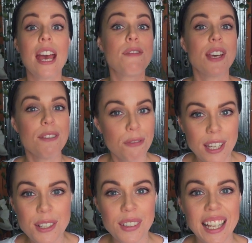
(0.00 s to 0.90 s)
If you can
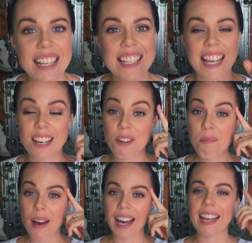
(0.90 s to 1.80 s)
visualize it in
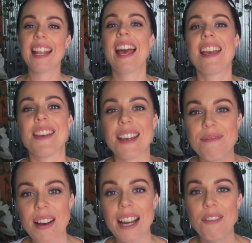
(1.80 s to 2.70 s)
your mind, you
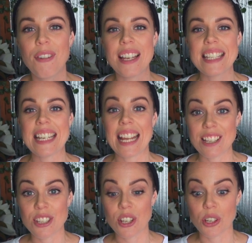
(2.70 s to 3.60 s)
can manifest it
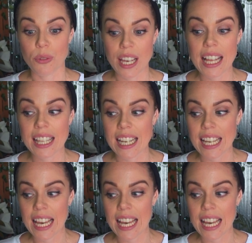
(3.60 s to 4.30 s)
into your reality.